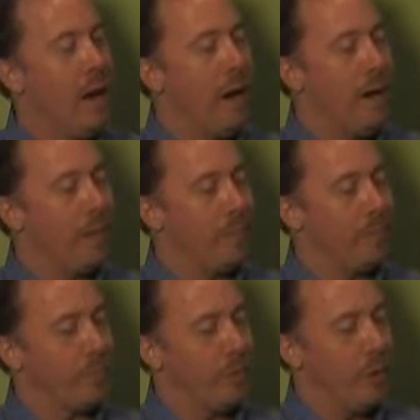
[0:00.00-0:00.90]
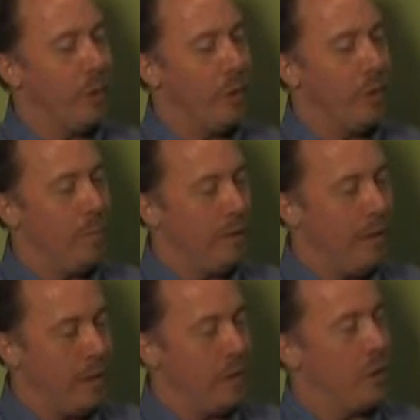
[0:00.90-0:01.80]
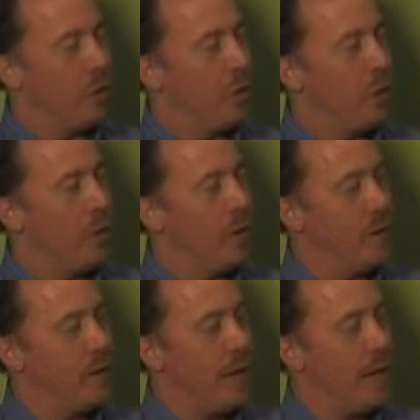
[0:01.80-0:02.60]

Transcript: um, you know, commu- and customer service